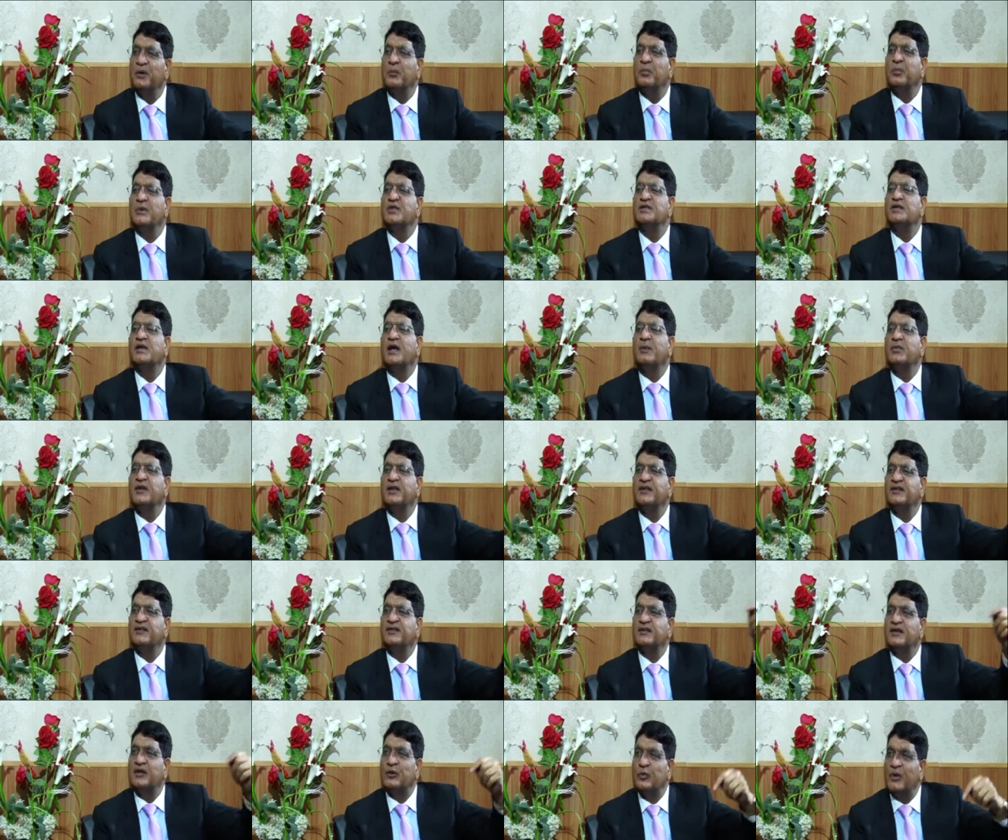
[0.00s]
Punjabi is
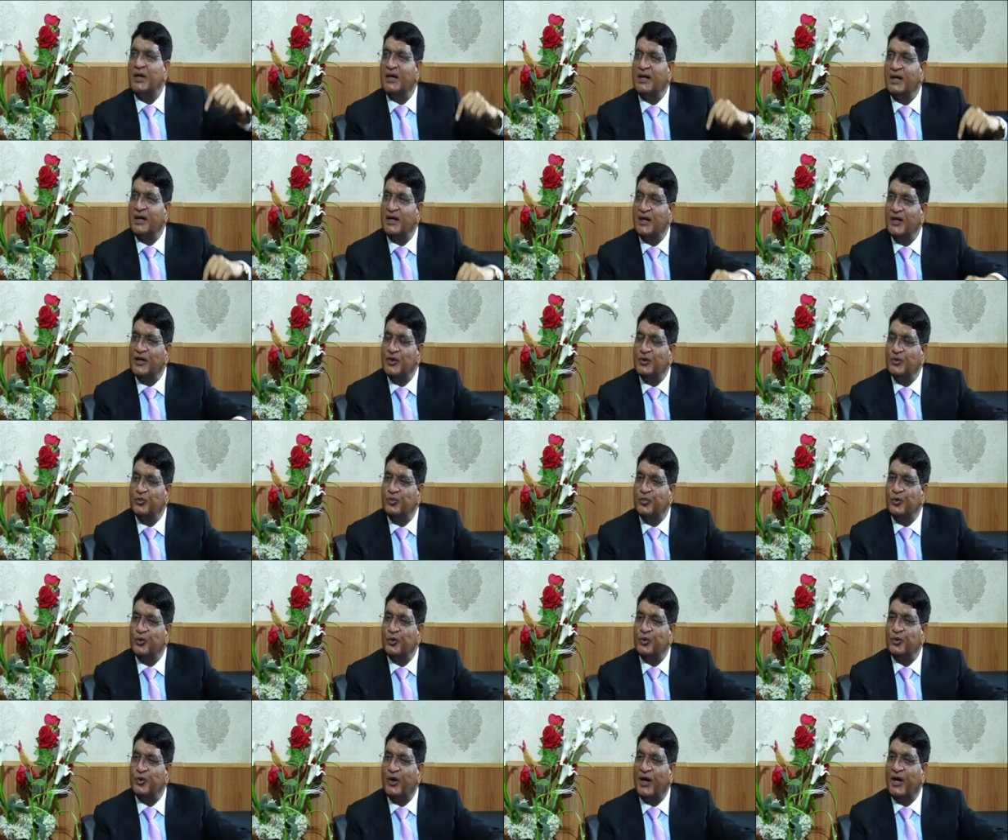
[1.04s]
converting into
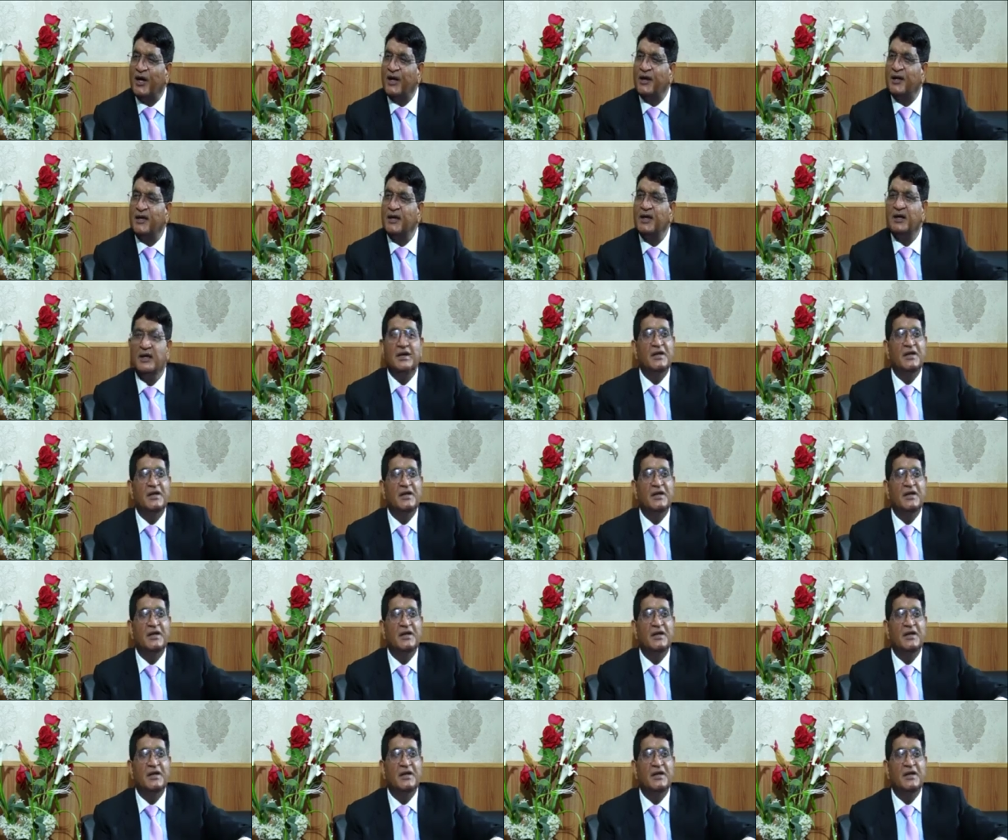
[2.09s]
Pothohari.